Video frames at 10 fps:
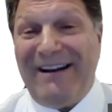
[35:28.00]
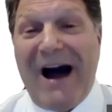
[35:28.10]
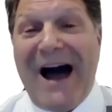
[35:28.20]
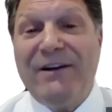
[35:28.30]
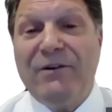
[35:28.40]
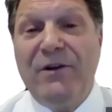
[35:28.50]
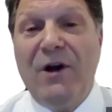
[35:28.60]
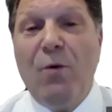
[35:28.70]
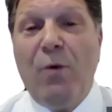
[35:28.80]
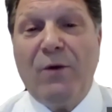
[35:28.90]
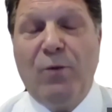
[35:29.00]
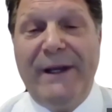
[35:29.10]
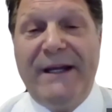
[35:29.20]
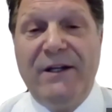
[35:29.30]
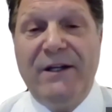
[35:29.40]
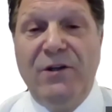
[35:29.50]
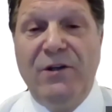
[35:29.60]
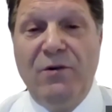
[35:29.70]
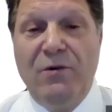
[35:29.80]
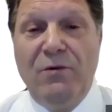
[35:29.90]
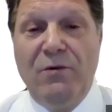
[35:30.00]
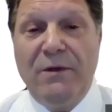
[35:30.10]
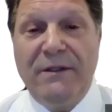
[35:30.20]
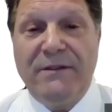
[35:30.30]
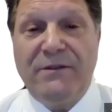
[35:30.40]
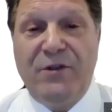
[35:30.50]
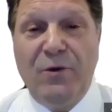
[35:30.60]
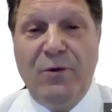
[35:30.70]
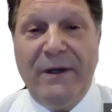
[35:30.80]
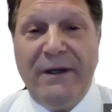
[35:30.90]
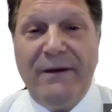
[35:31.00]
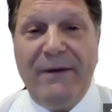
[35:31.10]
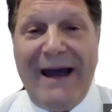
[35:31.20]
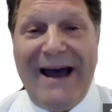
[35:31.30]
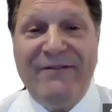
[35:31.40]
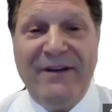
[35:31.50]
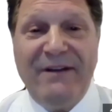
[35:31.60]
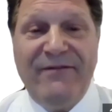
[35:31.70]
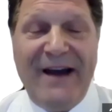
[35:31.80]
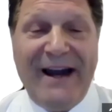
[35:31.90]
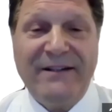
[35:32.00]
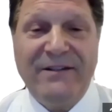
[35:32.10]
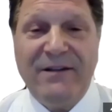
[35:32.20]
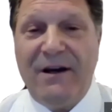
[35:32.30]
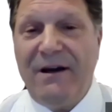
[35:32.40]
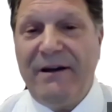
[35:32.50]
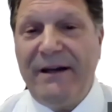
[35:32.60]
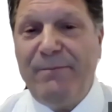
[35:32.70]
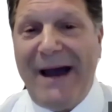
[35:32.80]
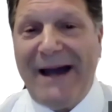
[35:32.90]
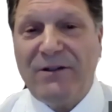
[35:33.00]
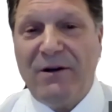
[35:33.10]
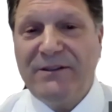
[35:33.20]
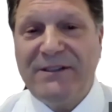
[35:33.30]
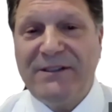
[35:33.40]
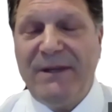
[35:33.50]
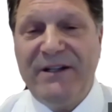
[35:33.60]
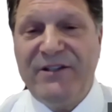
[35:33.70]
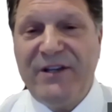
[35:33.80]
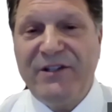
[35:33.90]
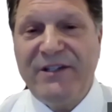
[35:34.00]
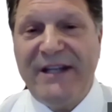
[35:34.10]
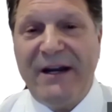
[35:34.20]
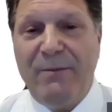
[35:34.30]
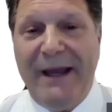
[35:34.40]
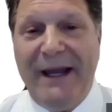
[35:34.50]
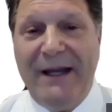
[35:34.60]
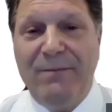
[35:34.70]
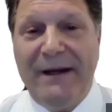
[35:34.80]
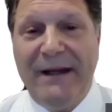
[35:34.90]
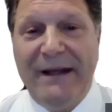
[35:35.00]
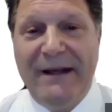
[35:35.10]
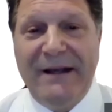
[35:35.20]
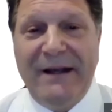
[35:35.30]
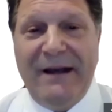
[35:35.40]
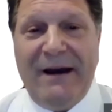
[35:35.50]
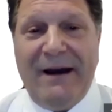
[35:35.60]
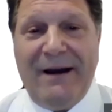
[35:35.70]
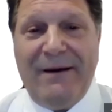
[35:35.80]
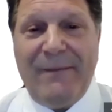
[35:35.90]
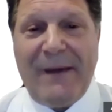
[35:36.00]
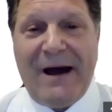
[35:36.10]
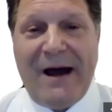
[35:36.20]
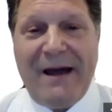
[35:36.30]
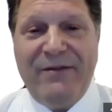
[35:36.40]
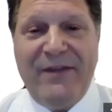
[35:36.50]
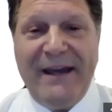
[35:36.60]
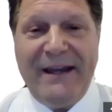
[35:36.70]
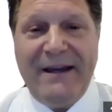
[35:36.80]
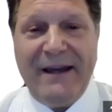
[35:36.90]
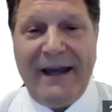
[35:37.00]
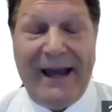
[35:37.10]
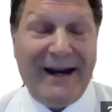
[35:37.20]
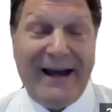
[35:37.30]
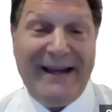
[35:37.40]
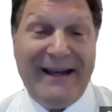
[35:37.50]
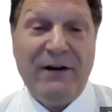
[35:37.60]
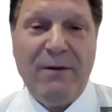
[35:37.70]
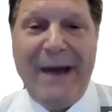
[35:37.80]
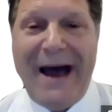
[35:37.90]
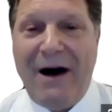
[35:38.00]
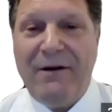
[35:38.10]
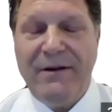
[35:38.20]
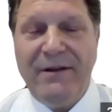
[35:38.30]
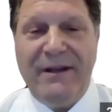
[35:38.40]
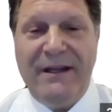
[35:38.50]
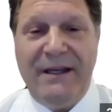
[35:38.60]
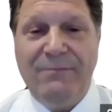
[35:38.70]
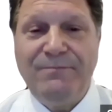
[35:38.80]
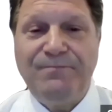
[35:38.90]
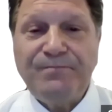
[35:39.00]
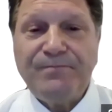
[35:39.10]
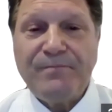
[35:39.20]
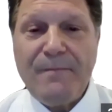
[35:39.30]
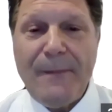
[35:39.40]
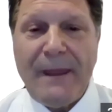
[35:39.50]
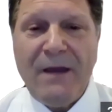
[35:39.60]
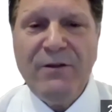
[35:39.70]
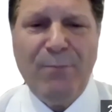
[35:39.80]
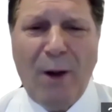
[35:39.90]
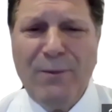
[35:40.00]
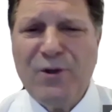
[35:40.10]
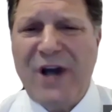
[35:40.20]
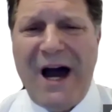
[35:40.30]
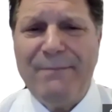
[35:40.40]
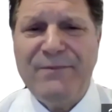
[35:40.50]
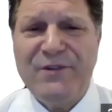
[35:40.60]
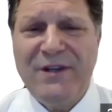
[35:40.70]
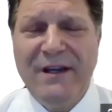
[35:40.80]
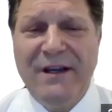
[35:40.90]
I don't know what we can do to have an effect, an impact on some of the decisions that are made, but I think, and I hear about the barbershops.